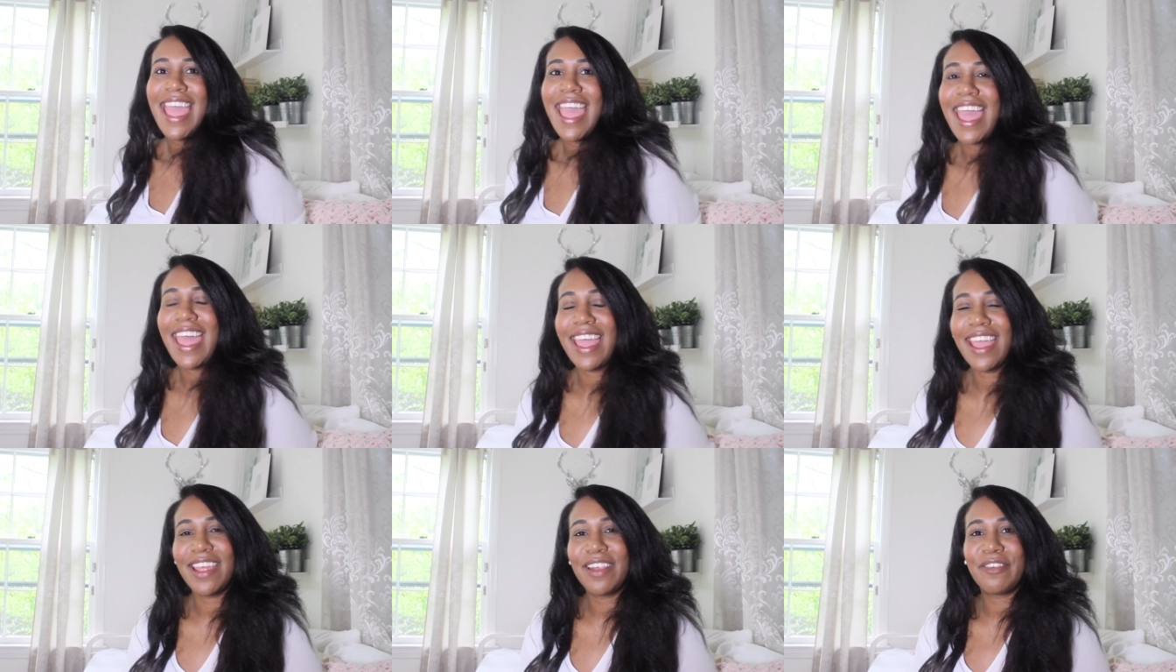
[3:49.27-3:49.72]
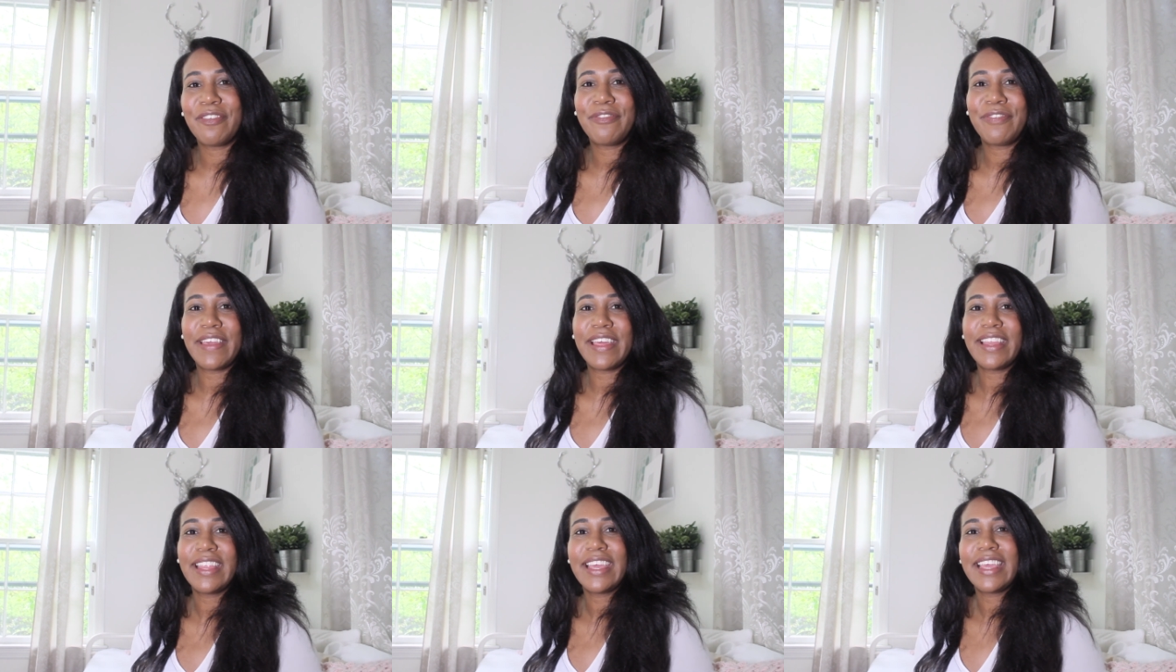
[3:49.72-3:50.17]
and
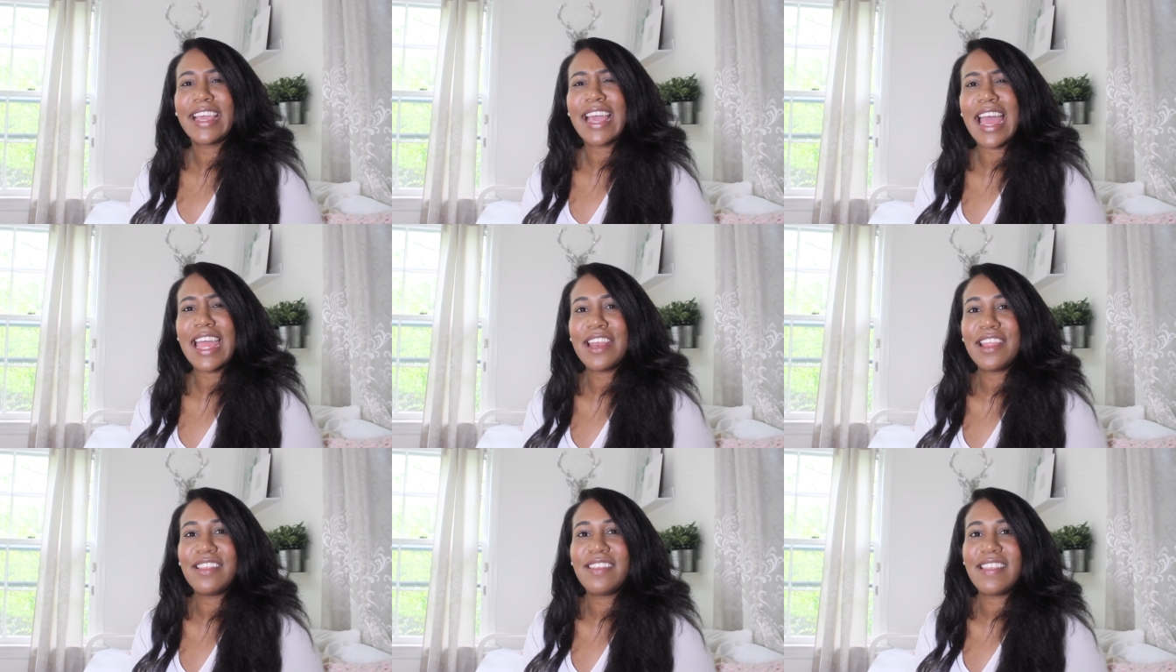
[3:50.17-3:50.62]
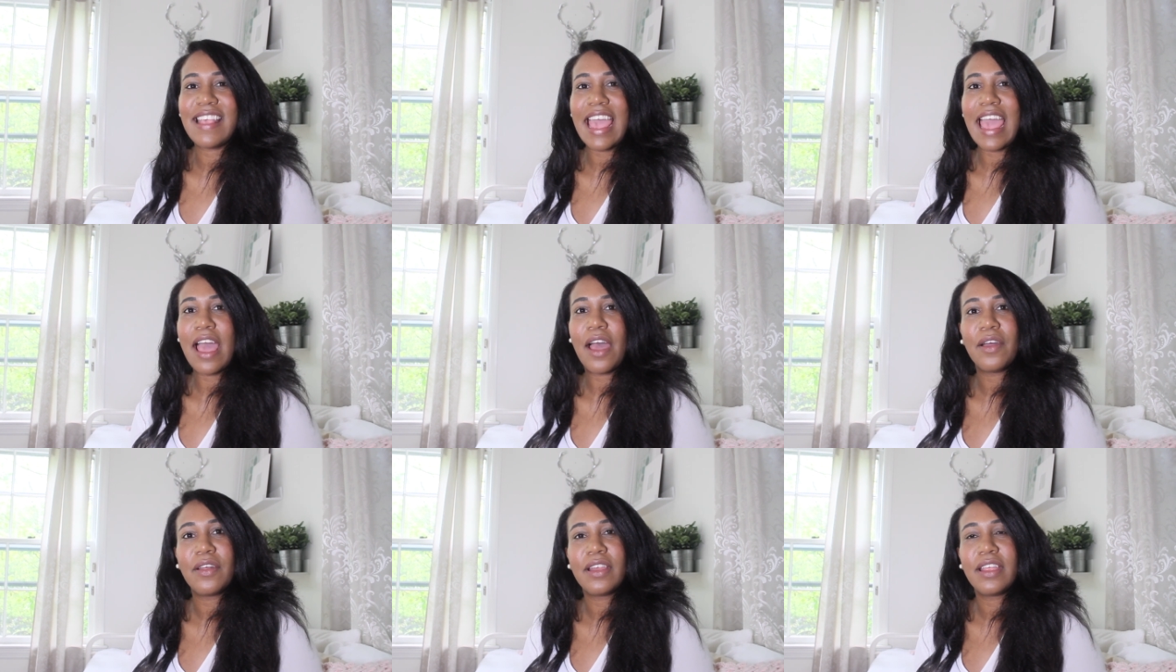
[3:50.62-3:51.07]
feeling kind of
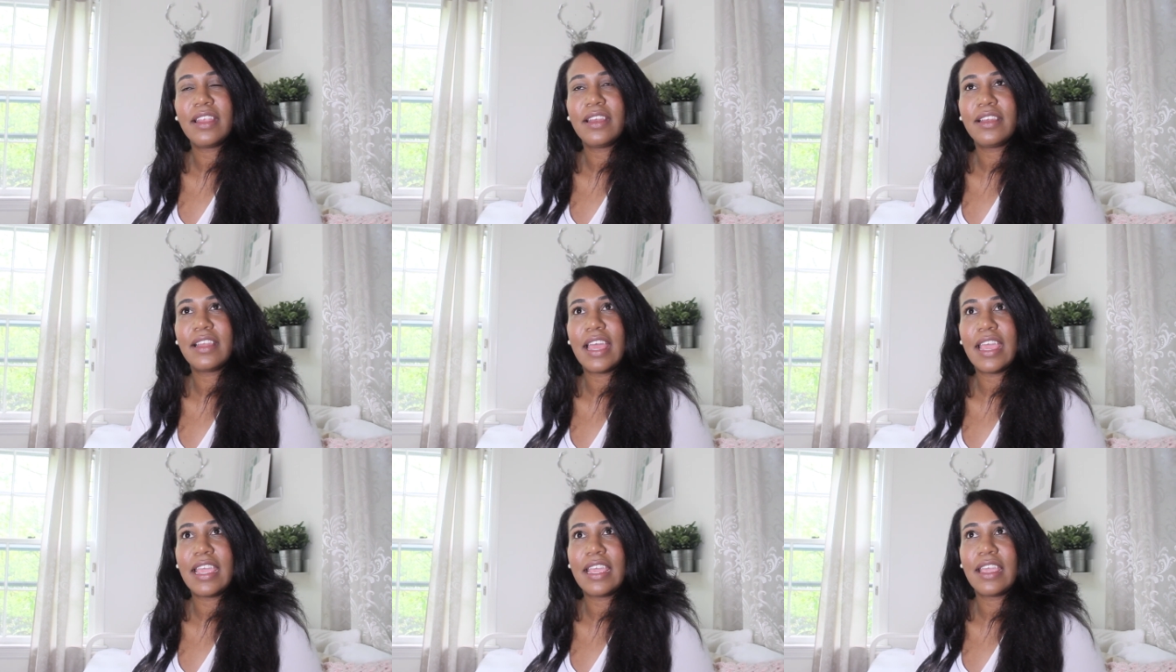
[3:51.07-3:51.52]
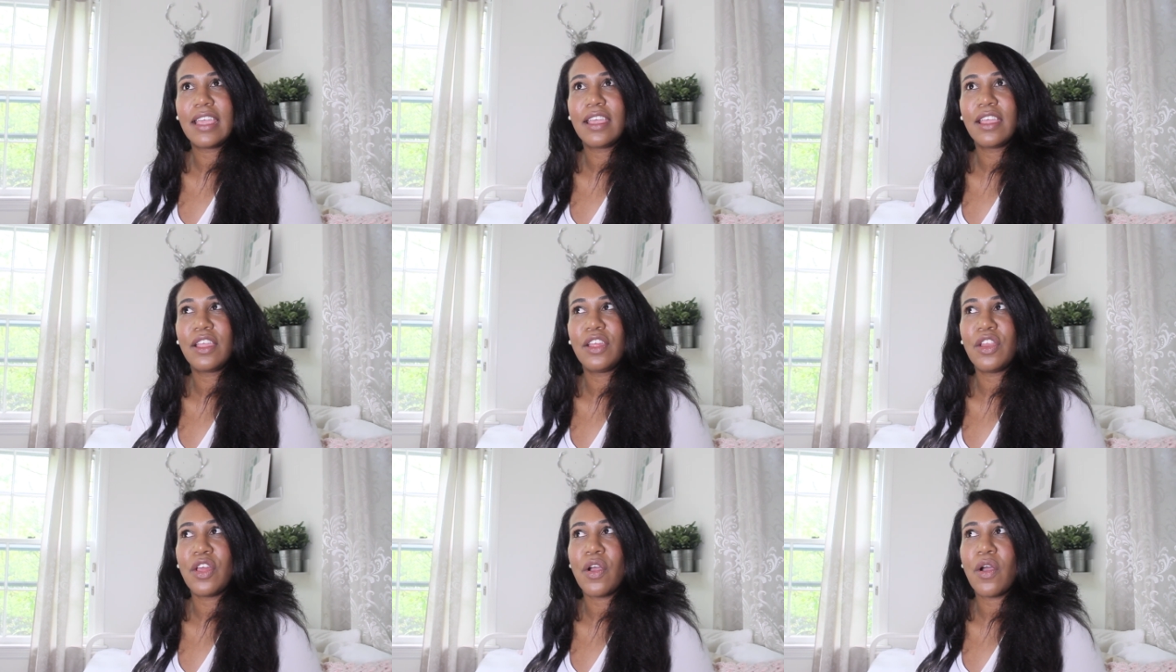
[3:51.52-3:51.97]
down and like
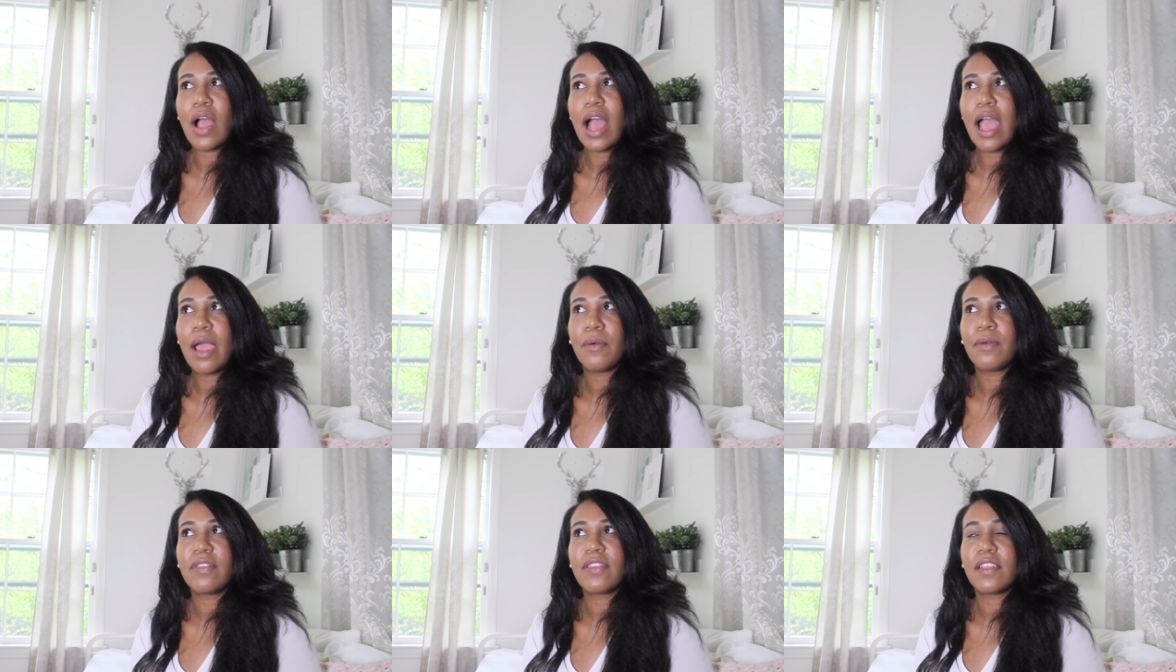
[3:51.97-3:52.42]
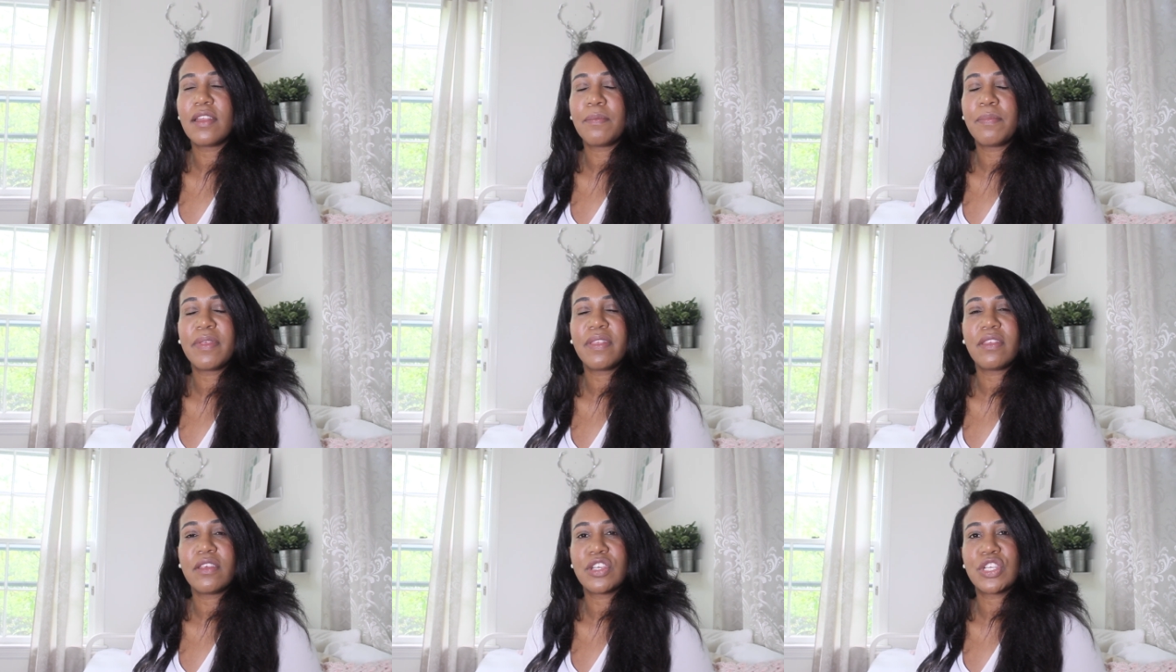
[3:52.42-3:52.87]
you know I was in a
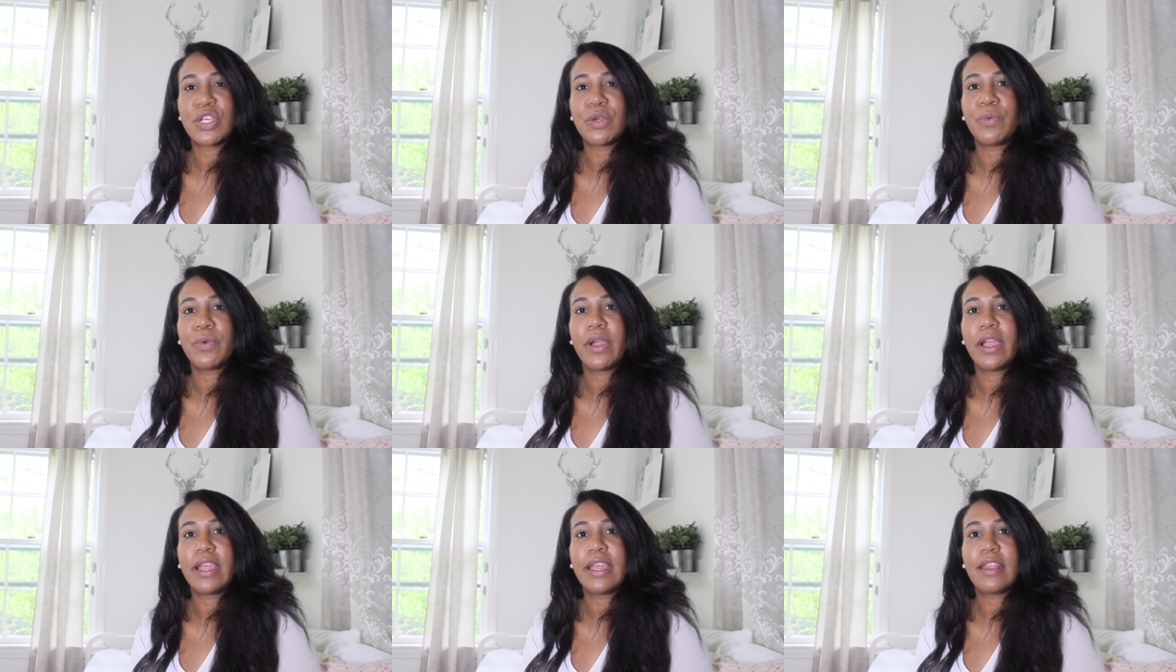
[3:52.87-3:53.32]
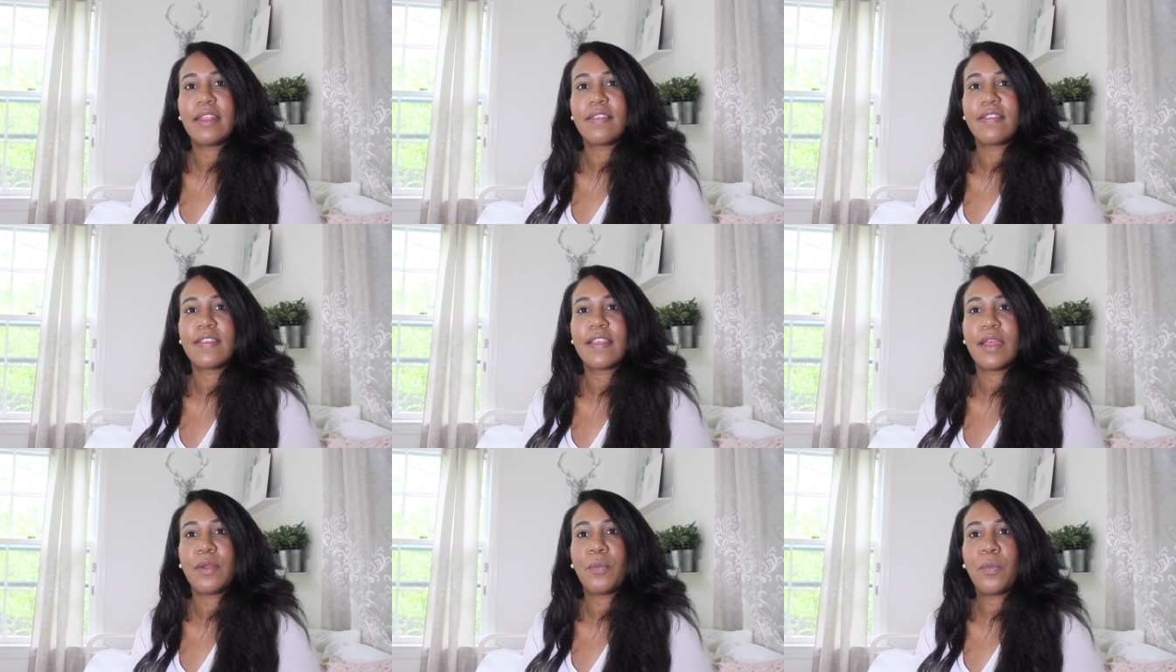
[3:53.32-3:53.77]
position where I could have
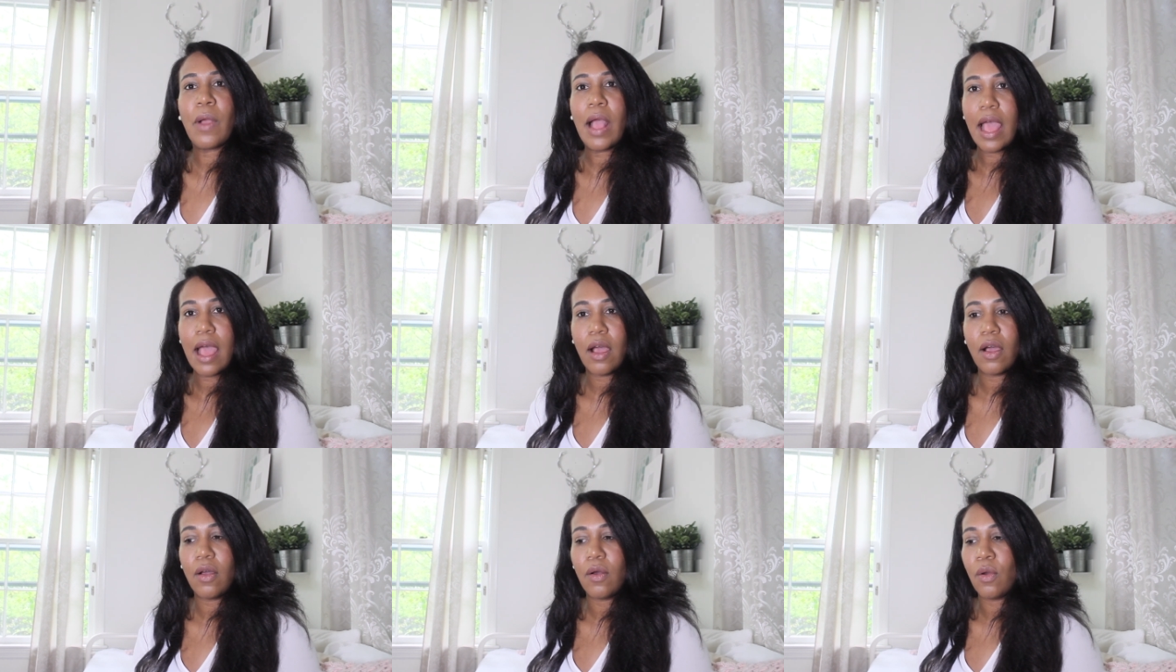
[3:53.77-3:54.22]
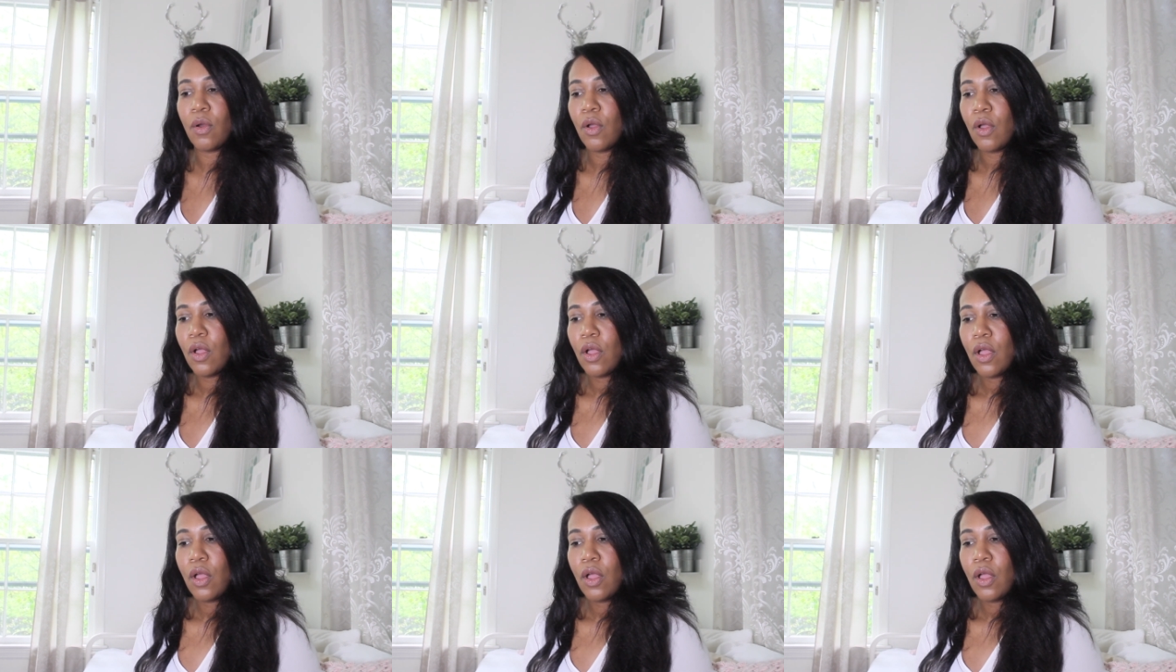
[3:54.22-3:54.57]
said wow